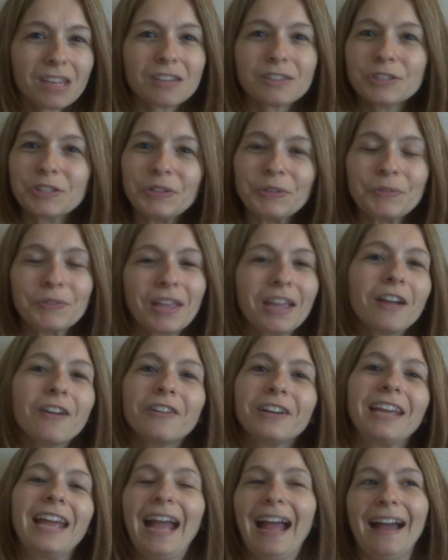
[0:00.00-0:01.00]
So they
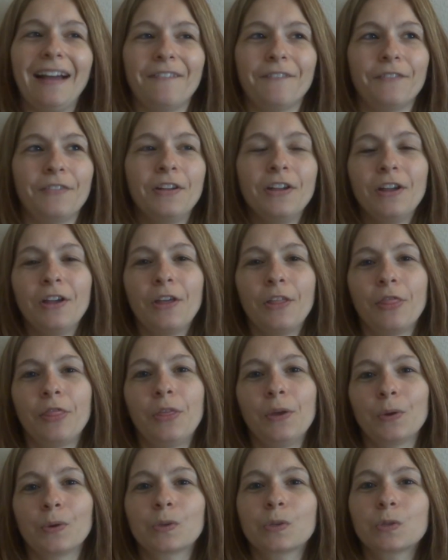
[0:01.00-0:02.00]
already have
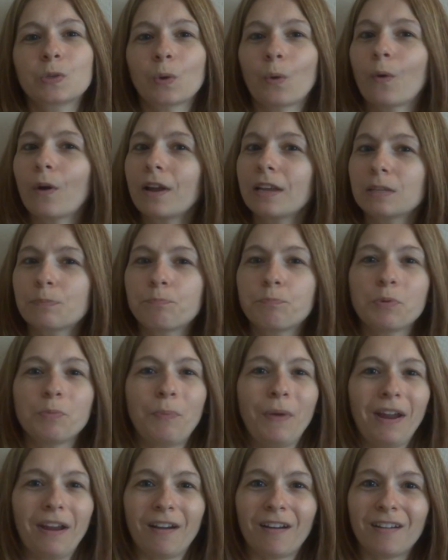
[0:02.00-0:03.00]
those stories
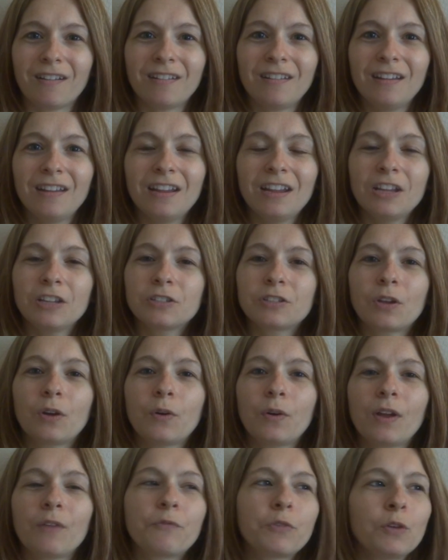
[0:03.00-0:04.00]
prepared. So
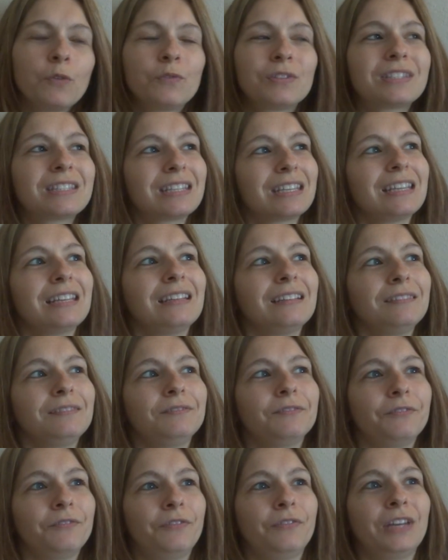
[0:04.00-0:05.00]
if you've seen
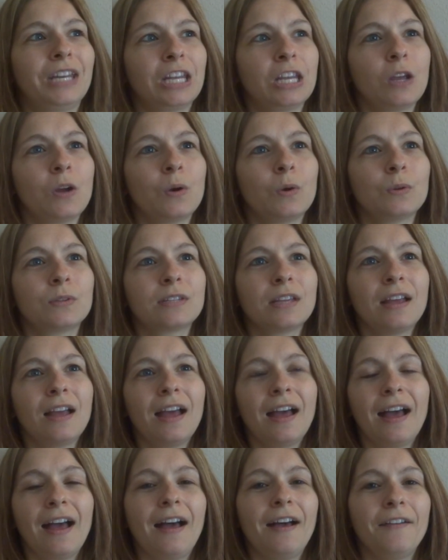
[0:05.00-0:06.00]
videos
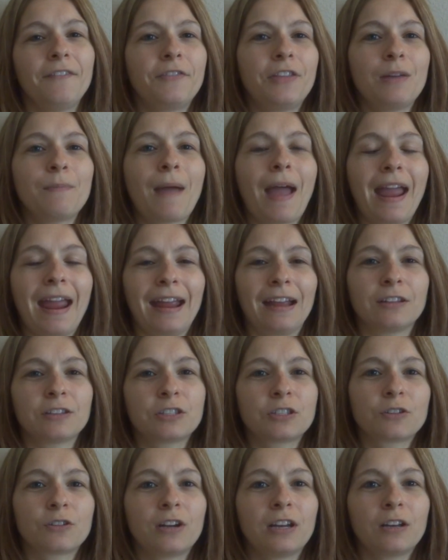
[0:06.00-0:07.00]
of them
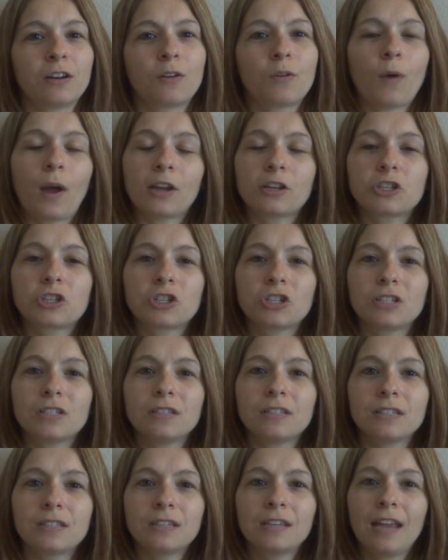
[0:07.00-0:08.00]
answering
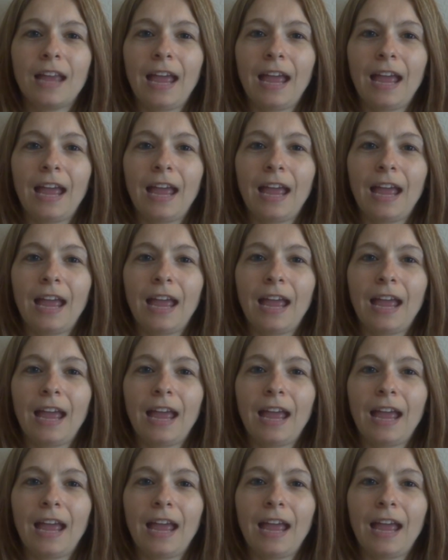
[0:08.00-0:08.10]
questions